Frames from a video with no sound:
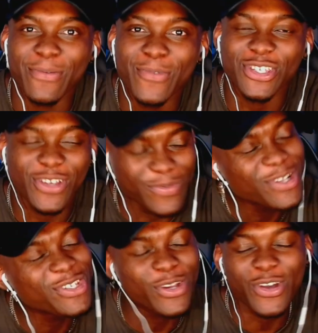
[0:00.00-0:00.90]
Watch
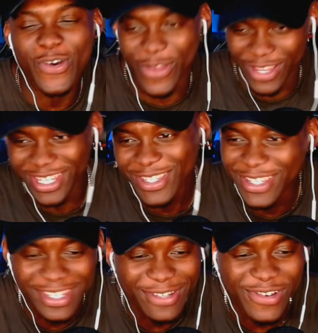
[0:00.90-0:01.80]
her go.
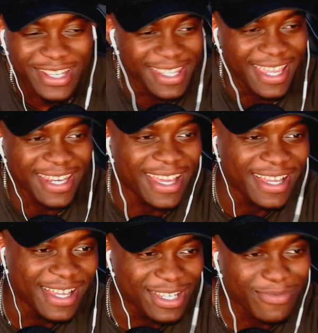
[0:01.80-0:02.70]
She's not gonna stay there.
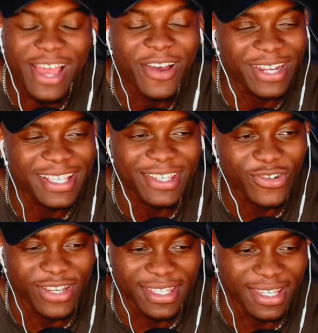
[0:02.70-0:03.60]
She'll be like, oh, that's
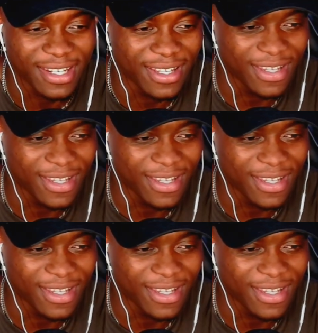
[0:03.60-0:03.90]
interesting.